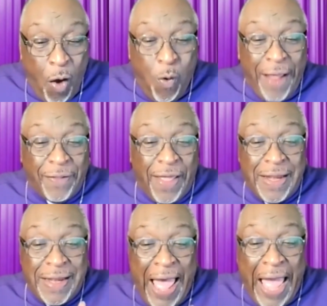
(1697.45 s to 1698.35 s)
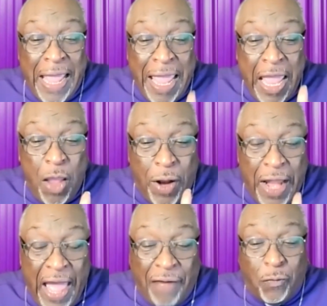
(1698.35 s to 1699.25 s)
whether or not he
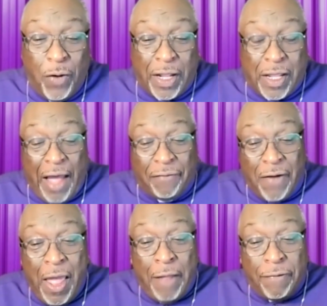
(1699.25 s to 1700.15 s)
would ever recover